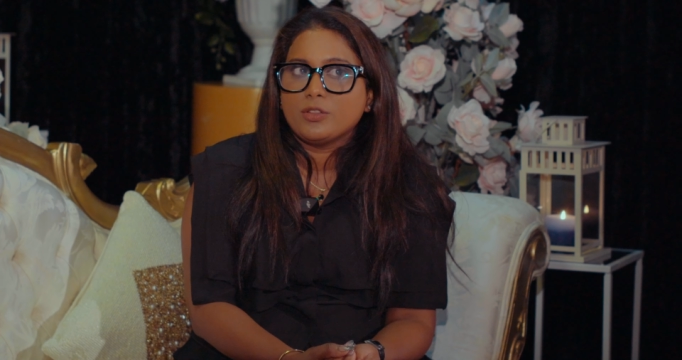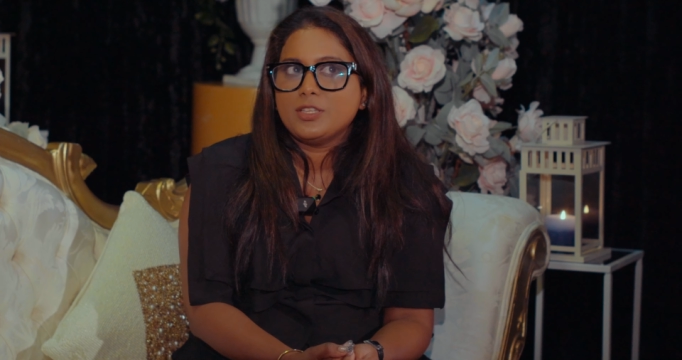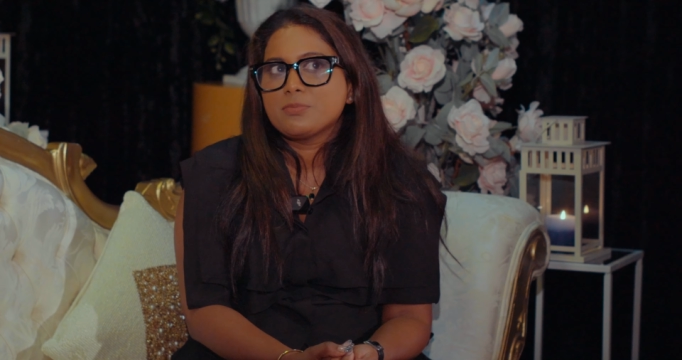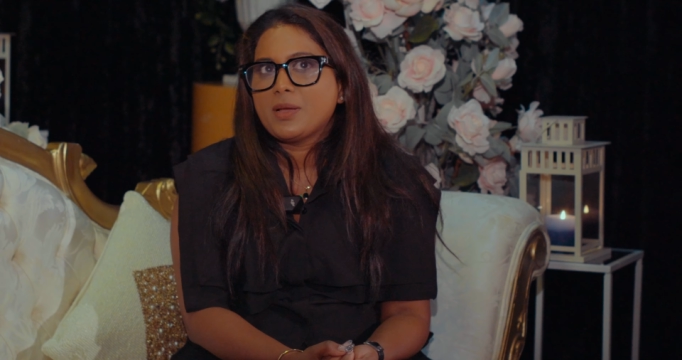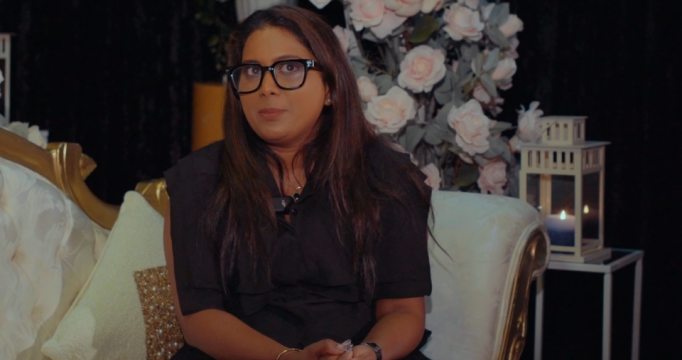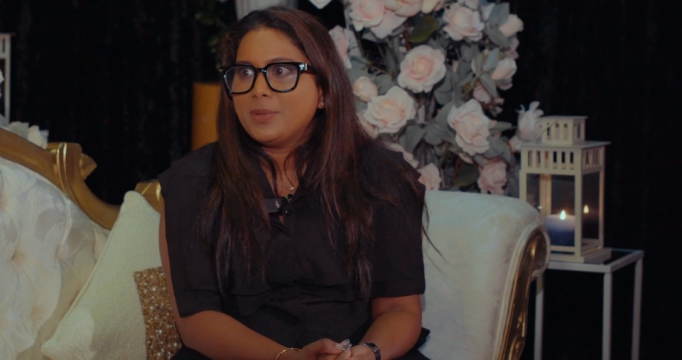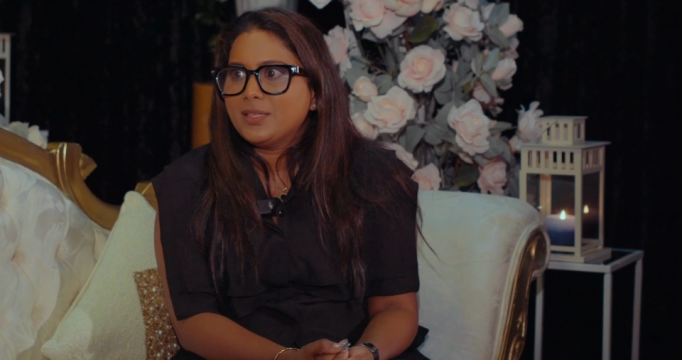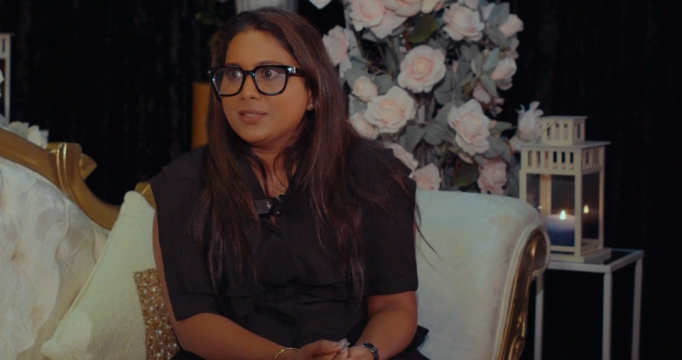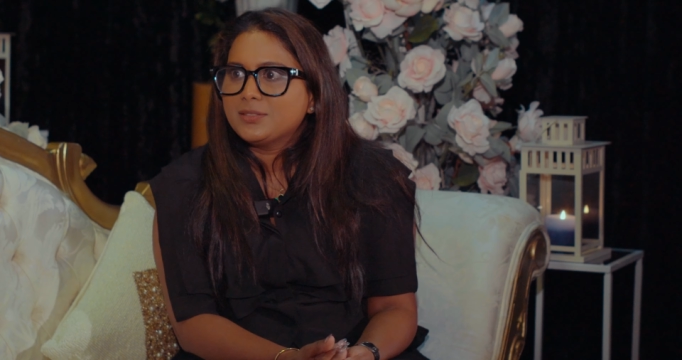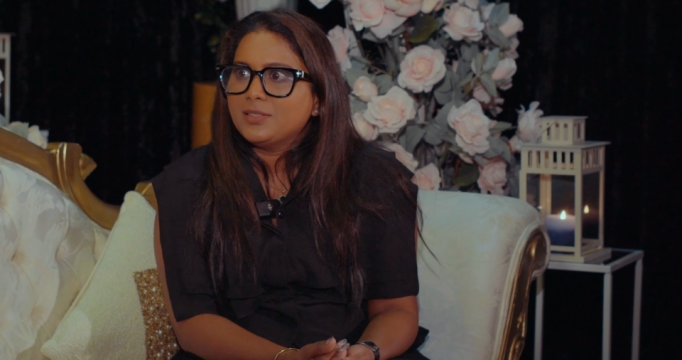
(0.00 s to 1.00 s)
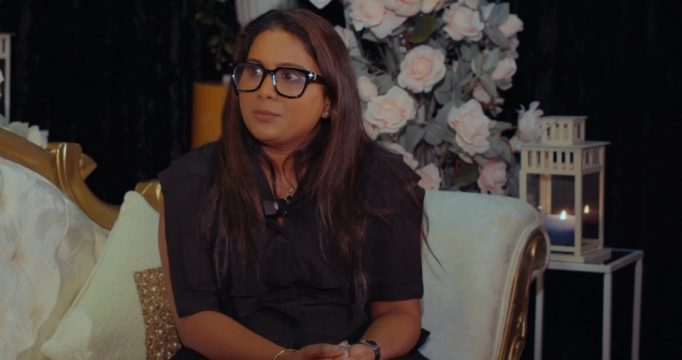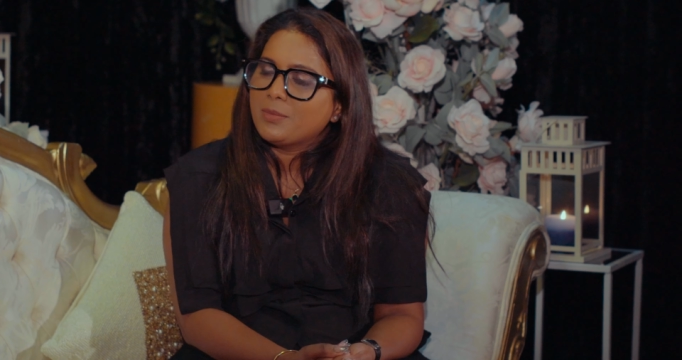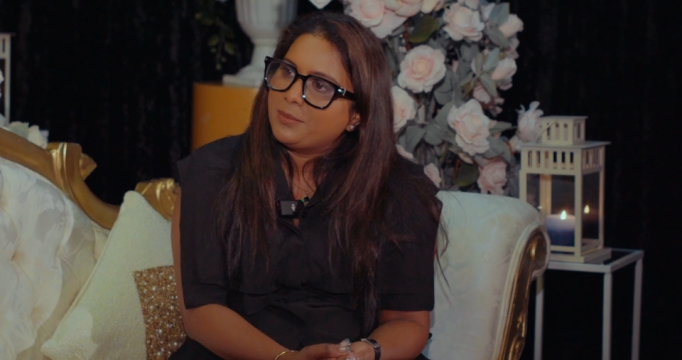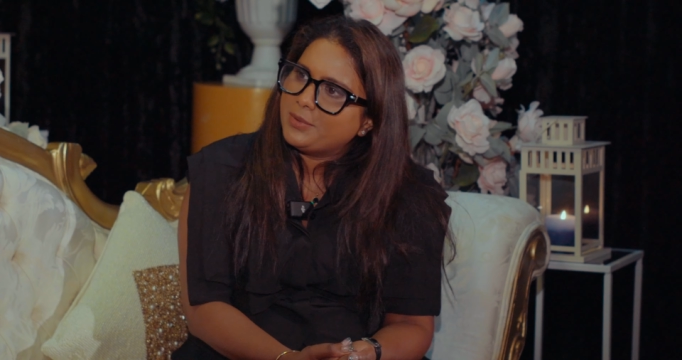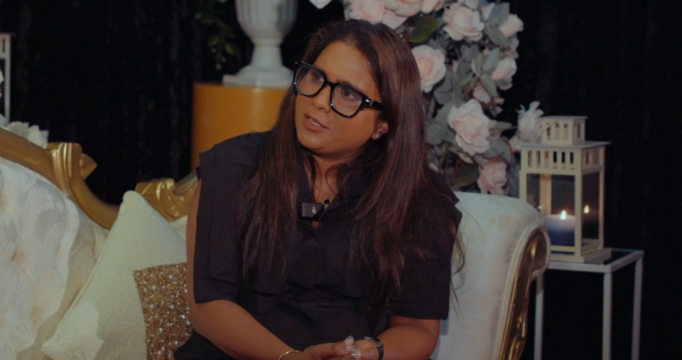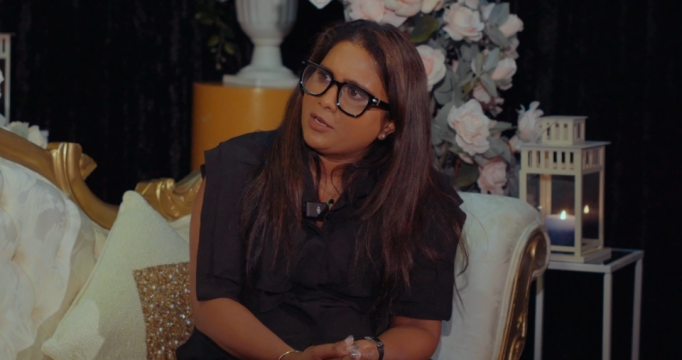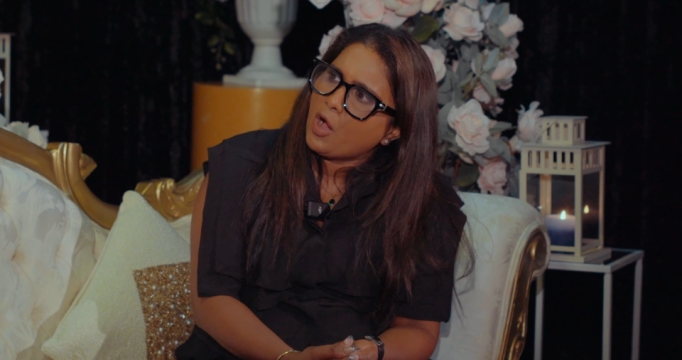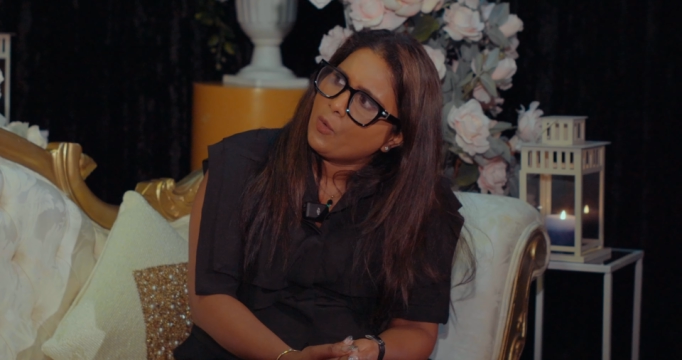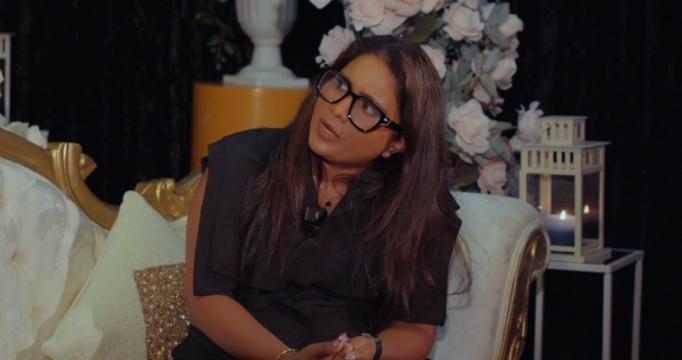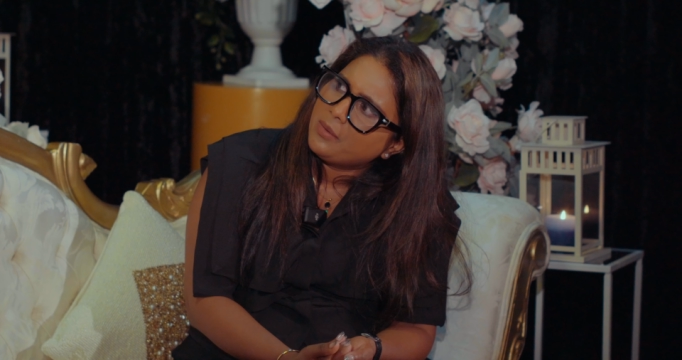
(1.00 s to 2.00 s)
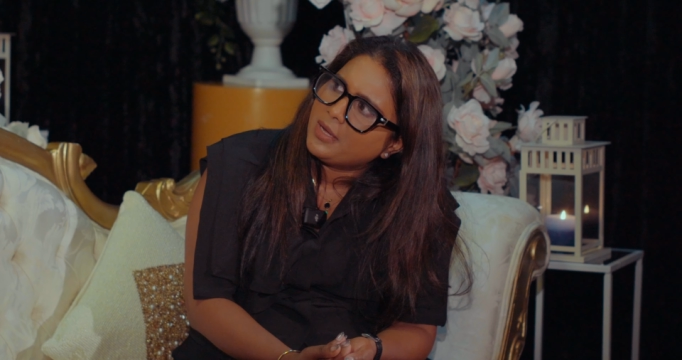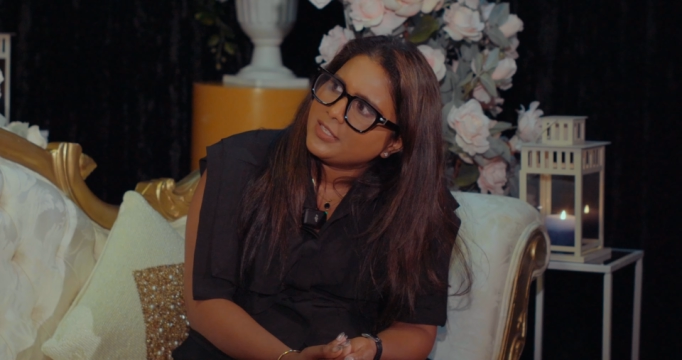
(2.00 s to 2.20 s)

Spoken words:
this might be this, that might be that. How come